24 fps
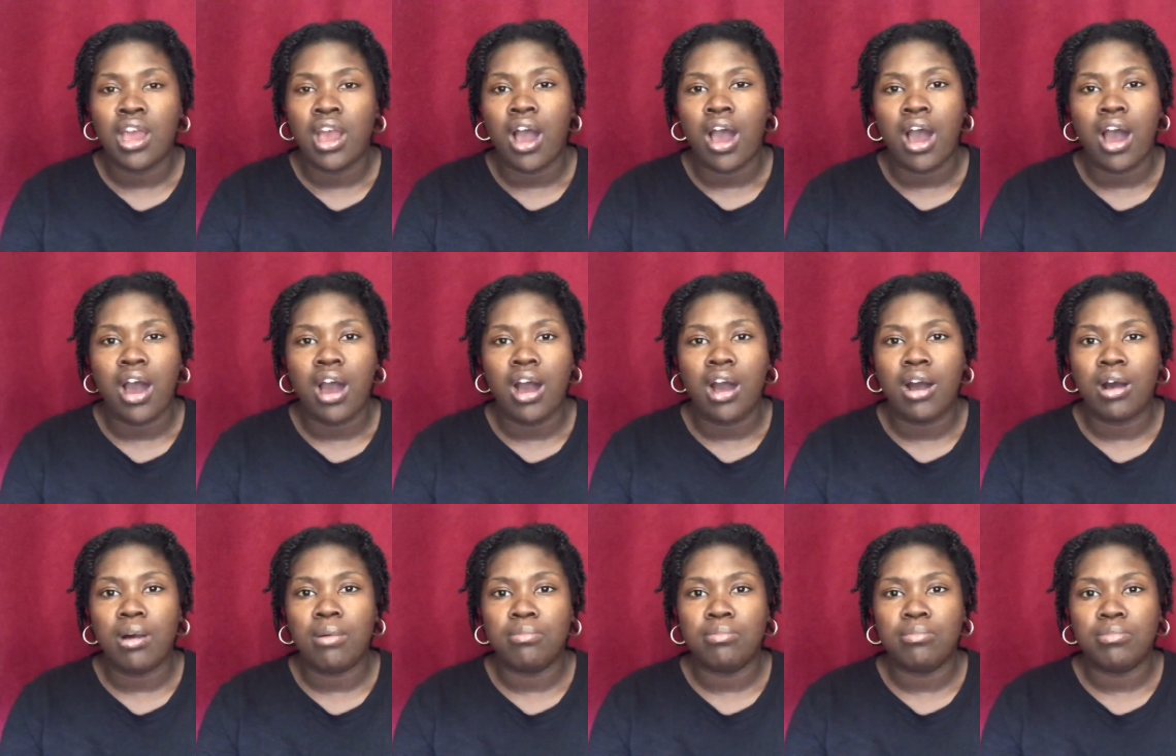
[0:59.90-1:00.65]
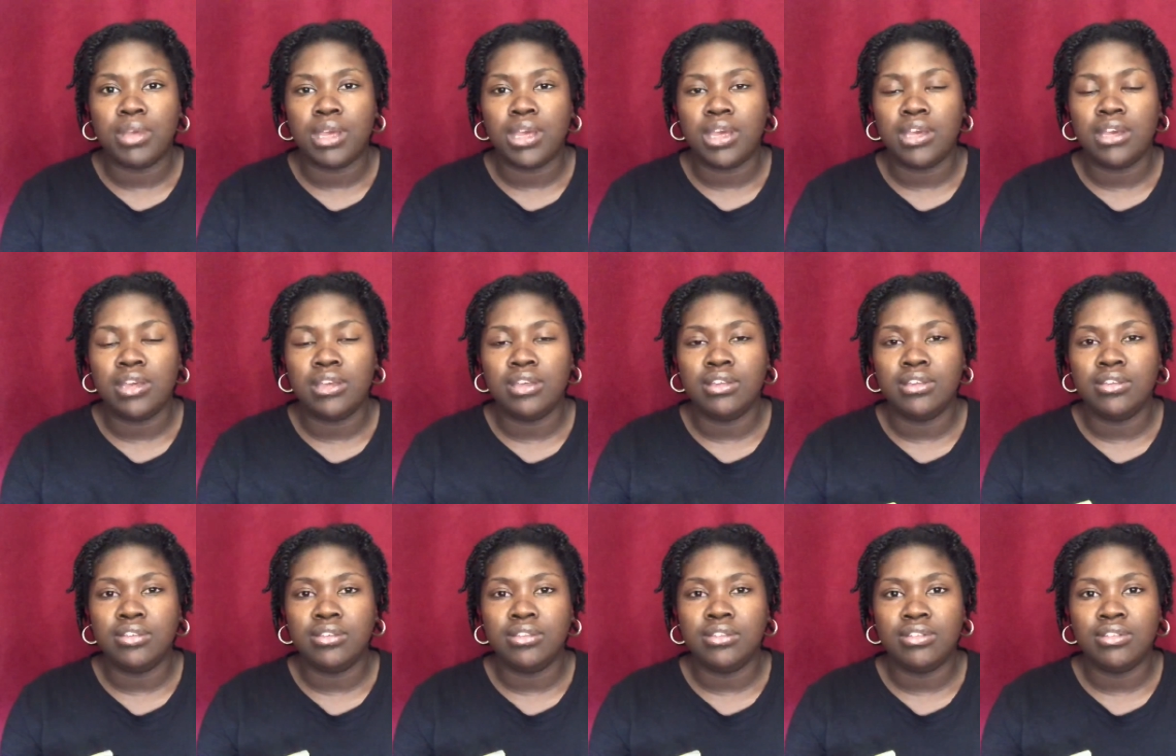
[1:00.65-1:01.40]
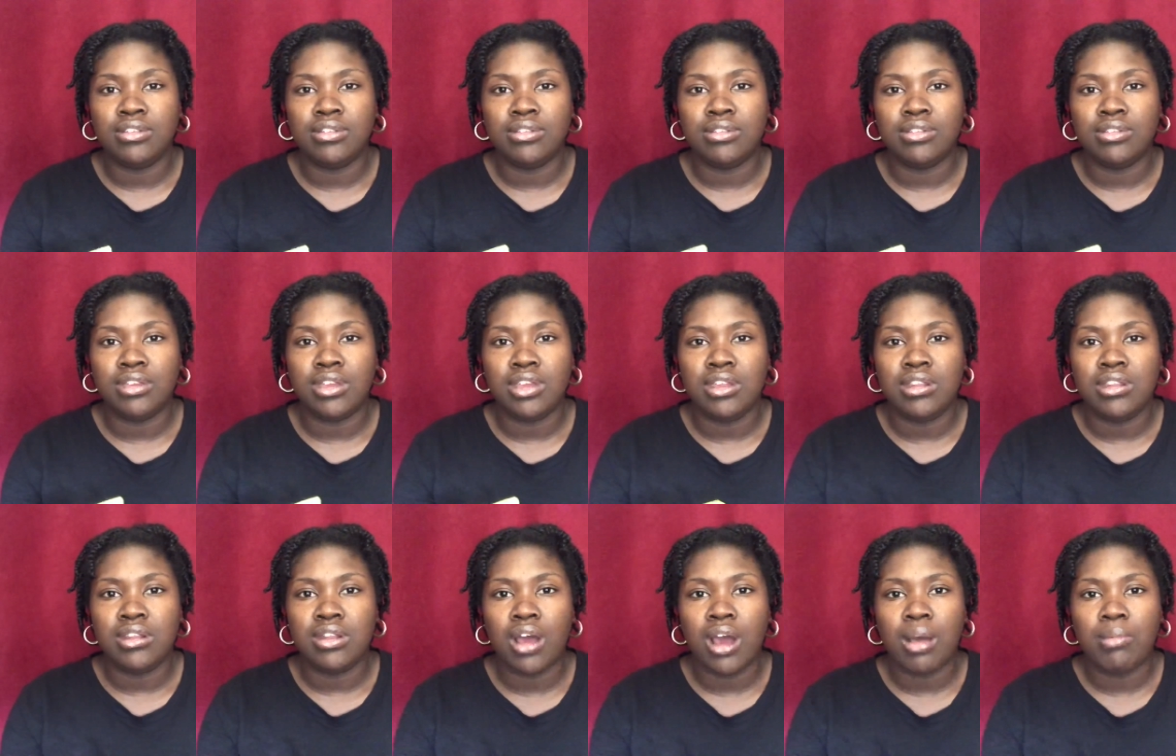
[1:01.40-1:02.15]
um, it is the
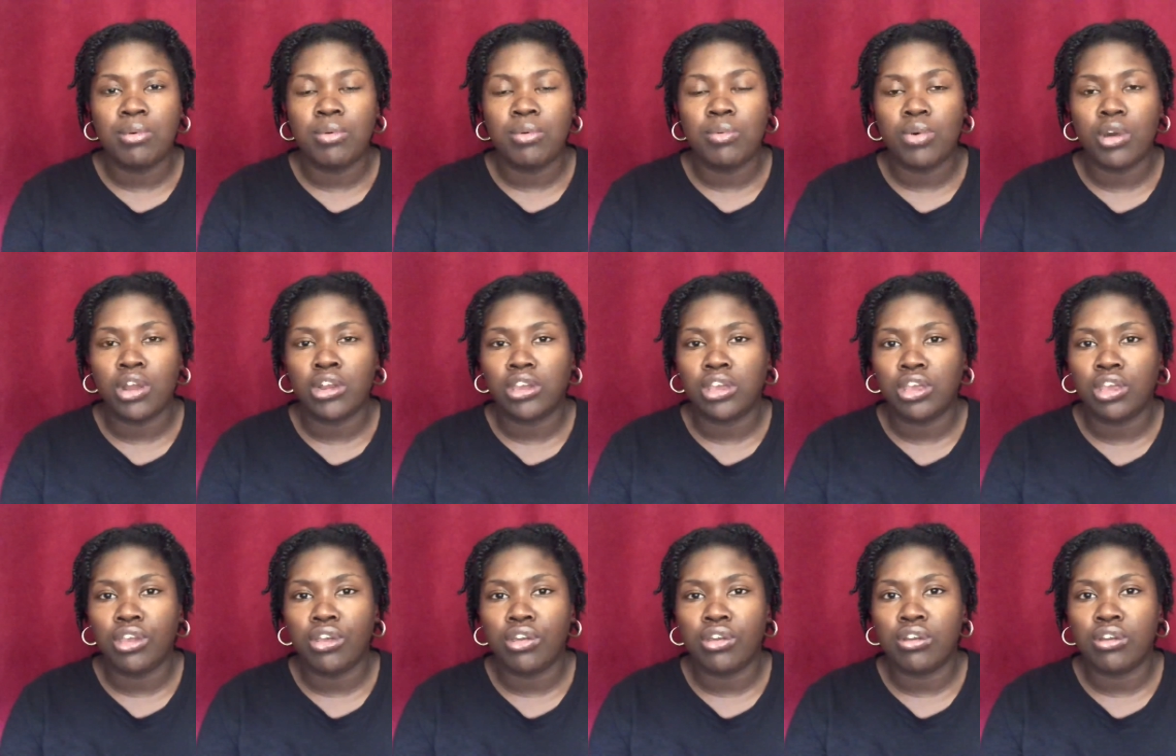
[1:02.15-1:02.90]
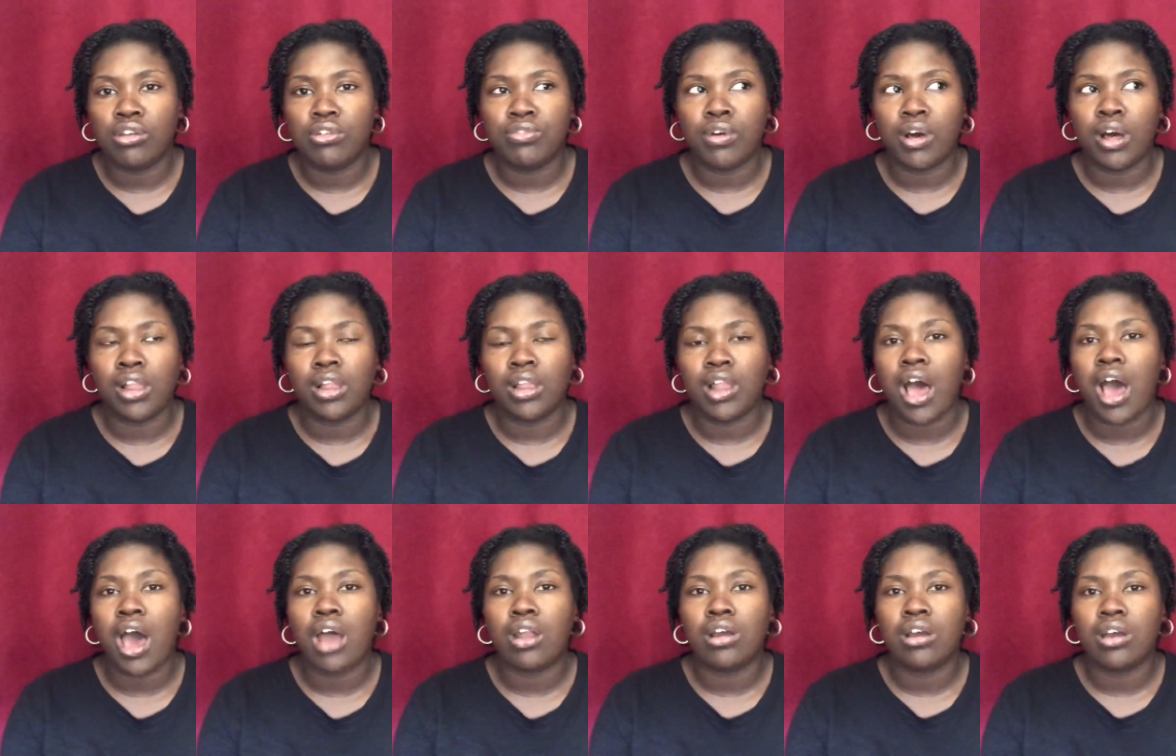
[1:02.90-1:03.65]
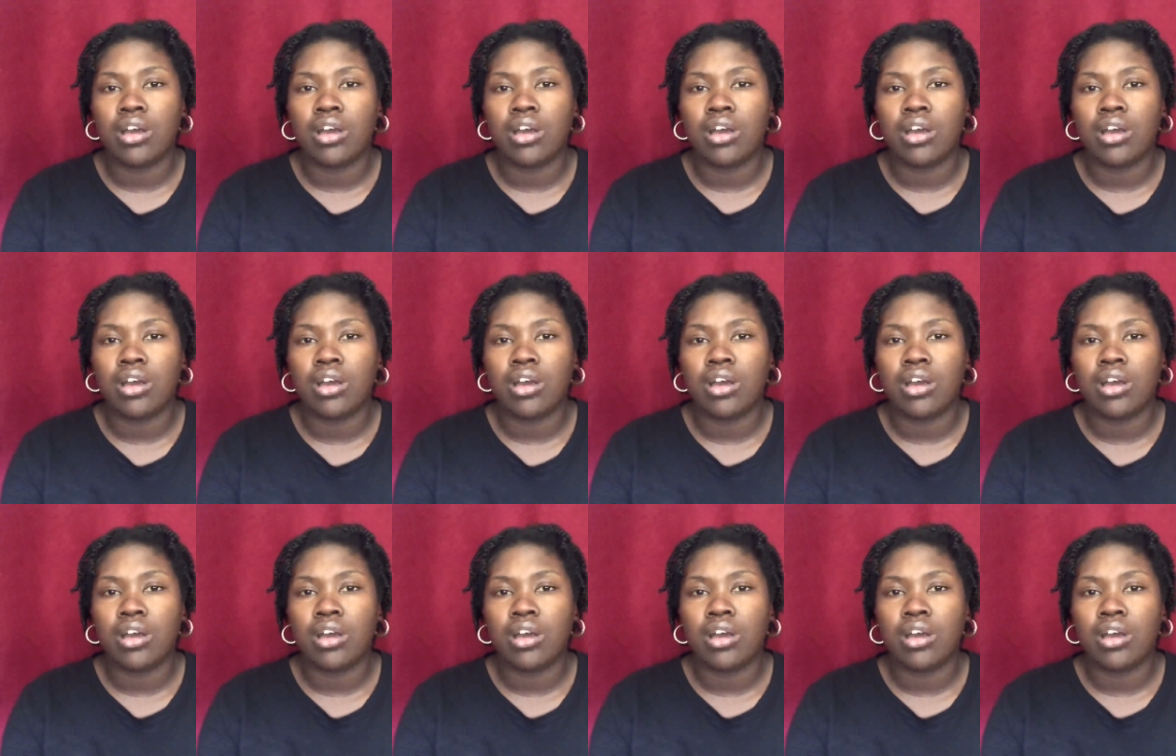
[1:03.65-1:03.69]
number one cure for a lot of